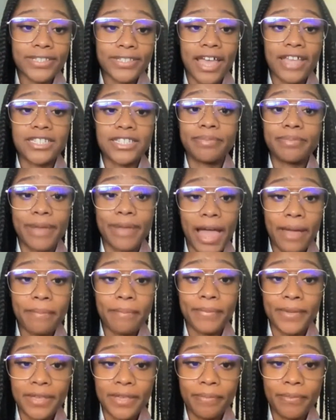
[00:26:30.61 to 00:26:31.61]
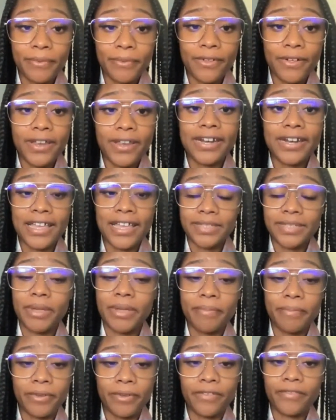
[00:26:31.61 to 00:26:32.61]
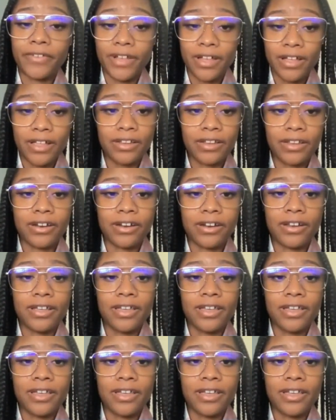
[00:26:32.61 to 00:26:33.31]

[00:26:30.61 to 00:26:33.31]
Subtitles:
as Black people, and as people of color,